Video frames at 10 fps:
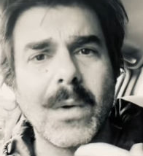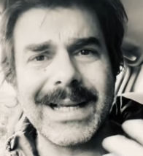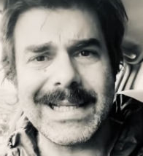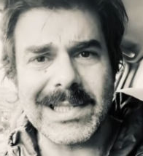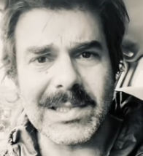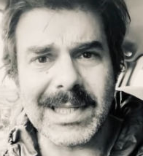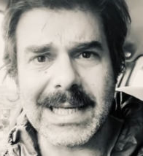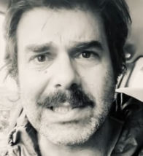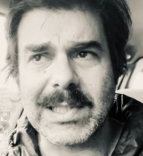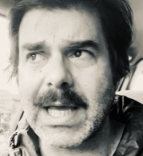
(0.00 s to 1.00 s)
I listen to
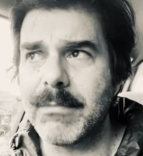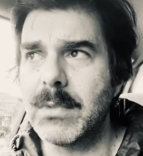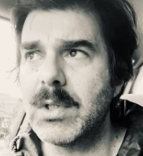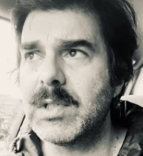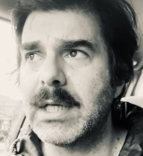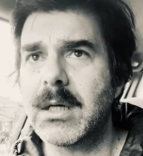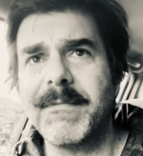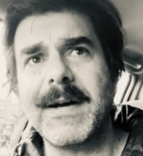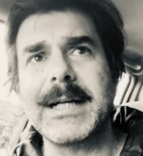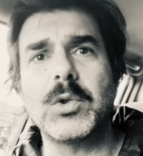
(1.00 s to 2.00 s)
that same music. I'm
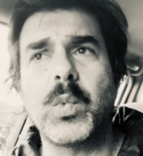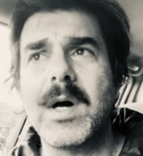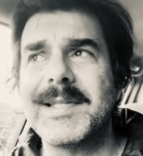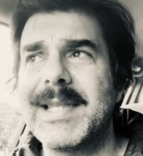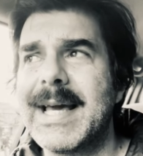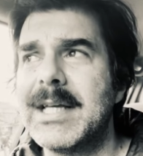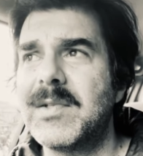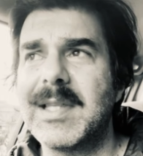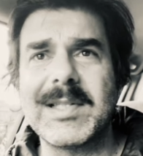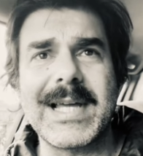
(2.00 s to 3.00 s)
fucking twice the
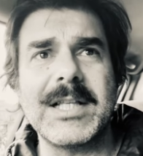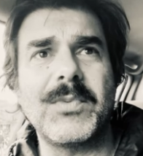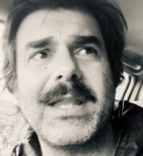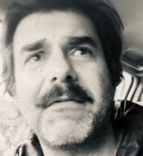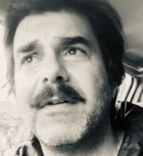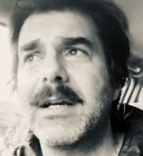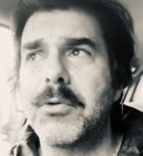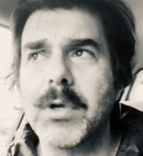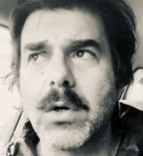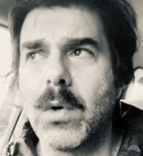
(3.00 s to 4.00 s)
age of these cunts when they
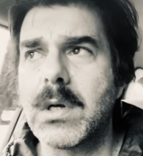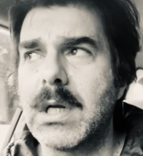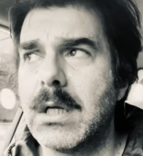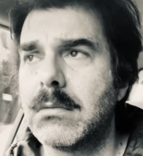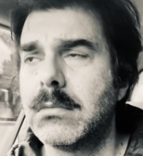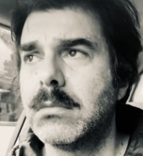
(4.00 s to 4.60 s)
fucking recorded it.